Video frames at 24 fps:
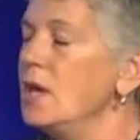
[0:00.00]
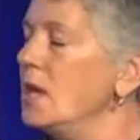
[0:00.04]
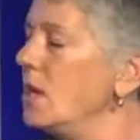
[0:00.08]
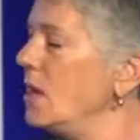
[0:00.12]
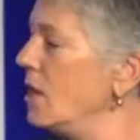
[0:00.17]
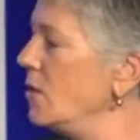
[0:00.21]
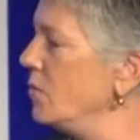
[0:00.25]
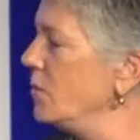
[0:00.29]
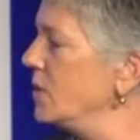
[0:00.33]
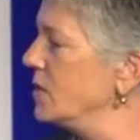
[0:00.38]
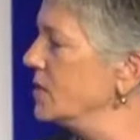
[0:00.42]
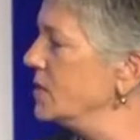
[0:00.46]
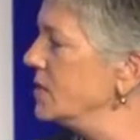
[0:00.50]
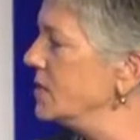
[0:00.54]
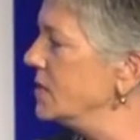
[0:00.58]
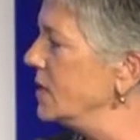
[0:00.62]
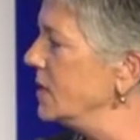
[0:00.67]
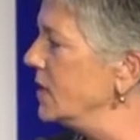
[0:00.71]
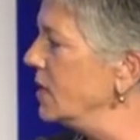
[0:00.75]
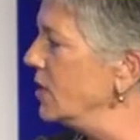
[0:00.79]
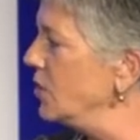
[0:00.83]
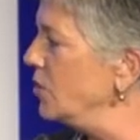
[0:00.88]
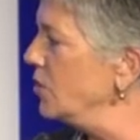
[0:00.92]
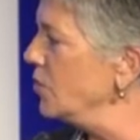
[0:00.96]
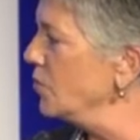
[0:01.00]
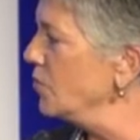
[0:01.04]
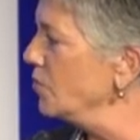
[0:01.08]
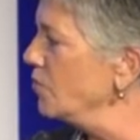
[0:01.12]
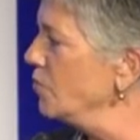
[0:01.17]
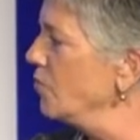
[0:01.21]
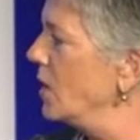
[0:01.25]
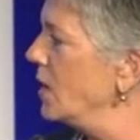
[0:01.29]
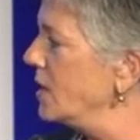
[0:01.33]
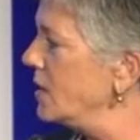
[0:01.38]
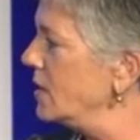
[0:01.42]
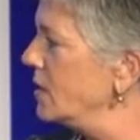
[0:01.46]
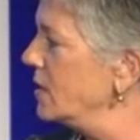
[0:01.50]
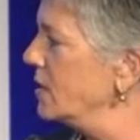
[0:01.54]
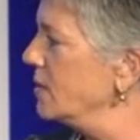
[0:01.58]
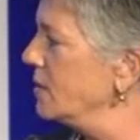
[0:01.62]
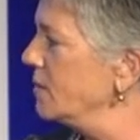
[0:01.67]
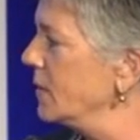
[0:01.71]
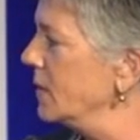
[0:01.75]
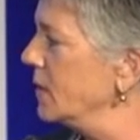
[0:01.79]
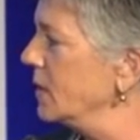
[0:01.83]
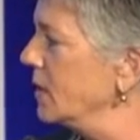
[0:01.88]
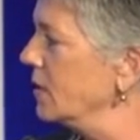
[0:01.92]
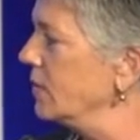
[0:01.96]
And we're seeing you right in the
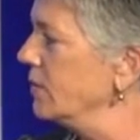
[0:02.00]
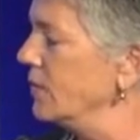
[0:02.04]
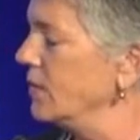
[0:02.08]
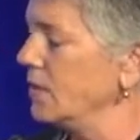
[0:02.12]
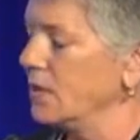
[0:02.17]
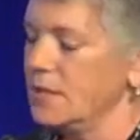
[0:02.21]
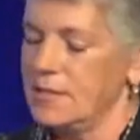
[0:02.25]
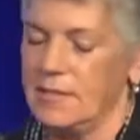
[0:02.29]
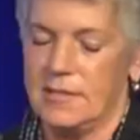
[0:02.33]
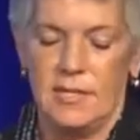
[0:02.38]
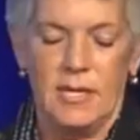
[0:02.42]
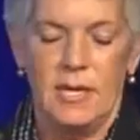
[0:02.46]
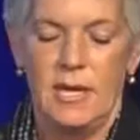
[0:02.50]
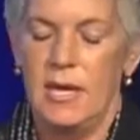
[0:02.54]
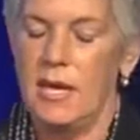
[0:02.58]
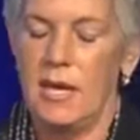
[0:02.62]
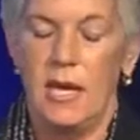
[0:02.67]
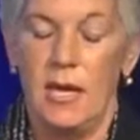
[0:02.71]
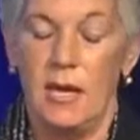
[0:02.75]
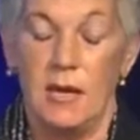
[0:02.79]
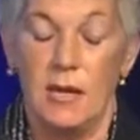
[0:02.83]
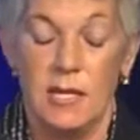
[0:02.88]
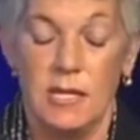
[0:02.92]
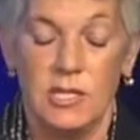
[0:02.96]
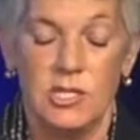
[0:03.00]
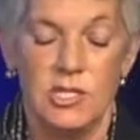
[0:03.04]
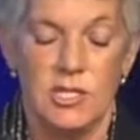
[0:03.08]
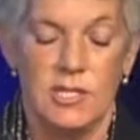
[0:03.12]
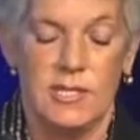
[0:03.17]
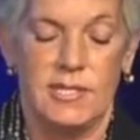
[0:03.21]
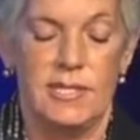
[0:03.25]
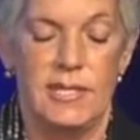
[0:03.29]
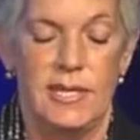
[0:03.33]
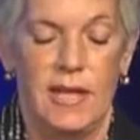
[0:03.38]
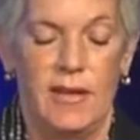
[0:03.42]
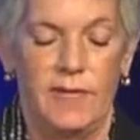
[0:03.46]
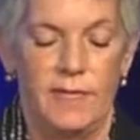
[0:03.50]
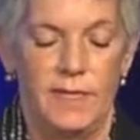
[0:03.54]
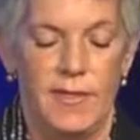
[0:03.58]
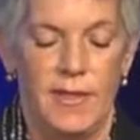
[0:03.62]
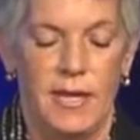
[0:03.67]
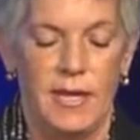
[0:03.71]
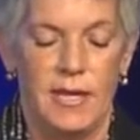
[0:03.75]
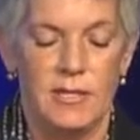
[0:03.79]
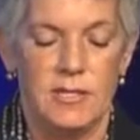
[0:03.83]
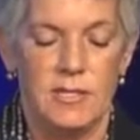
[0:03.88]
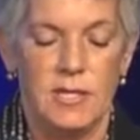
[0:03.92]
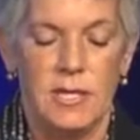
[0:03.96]
middle of this, and I just love
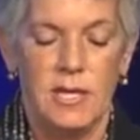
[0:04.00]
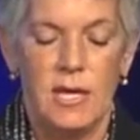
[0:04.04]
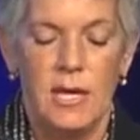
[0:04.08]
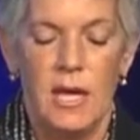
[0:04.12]
that.